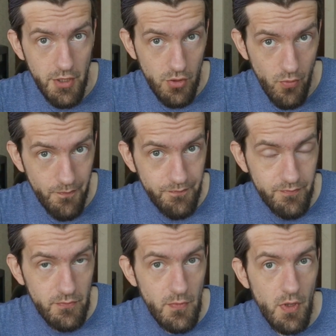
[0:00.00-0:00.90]
I know.
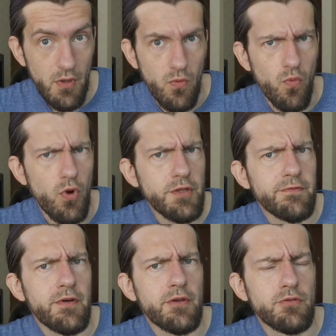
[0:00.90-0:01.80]
What
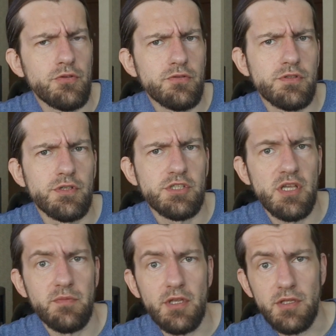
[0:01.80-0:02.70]
if I could use the
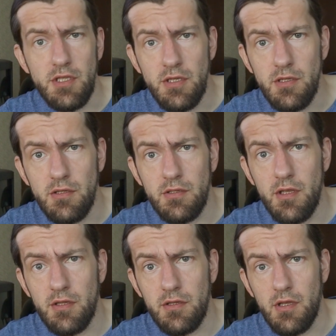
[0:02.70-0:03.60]
same technique
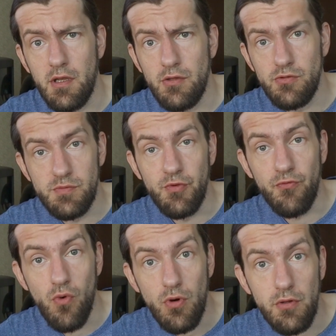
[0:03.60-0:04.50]
that I used
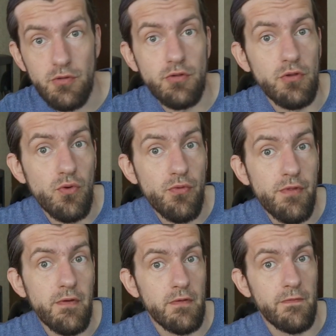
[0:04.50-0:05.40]
before to
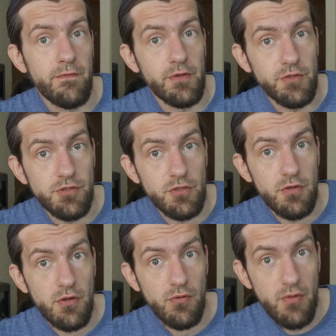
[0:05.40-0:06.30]
load the
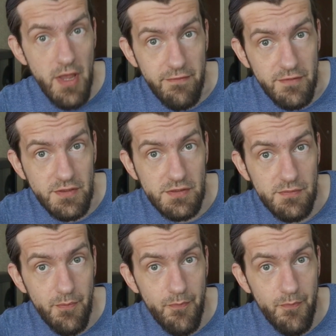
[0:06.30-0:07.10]
villager graphics?